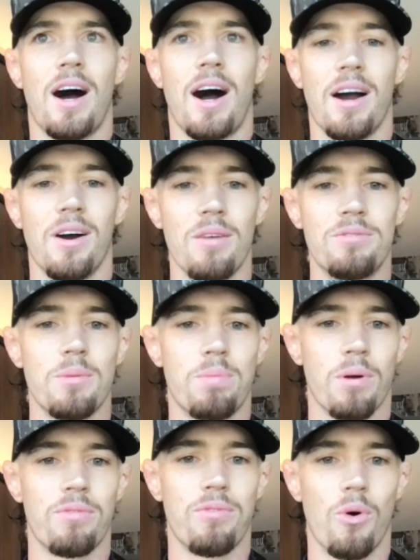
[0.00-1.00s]
I love to
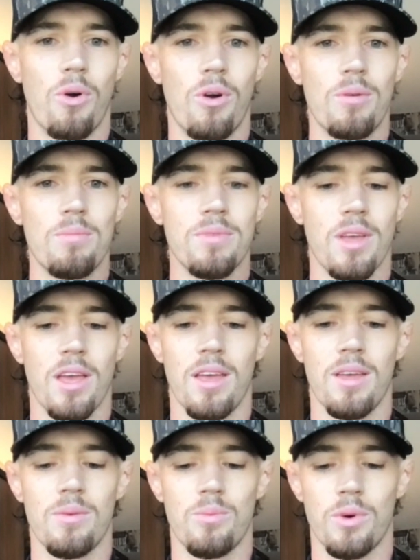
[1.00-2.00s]
perform,
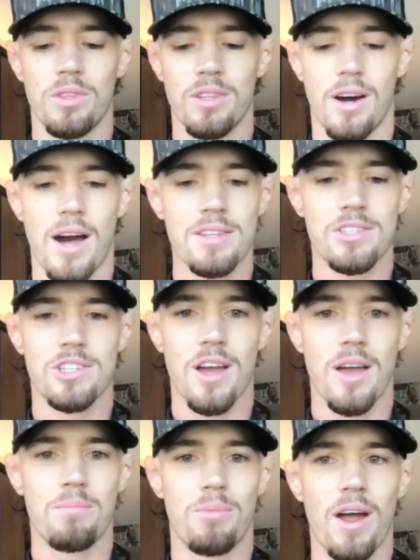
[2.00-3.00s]
and when the lights
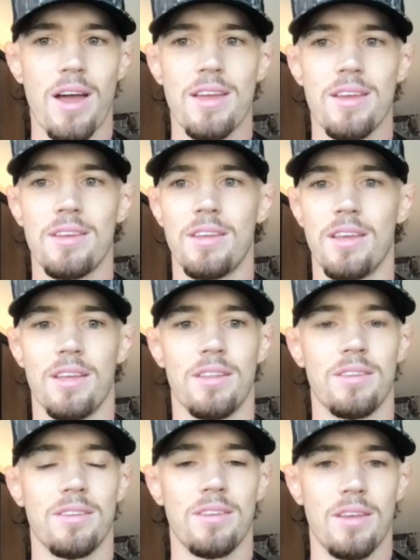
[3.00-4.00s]
shine bright
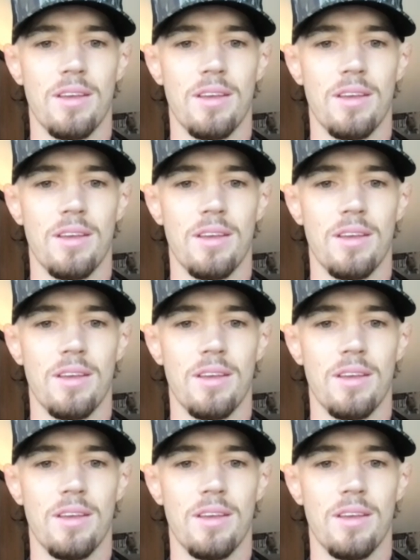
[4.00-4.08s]
and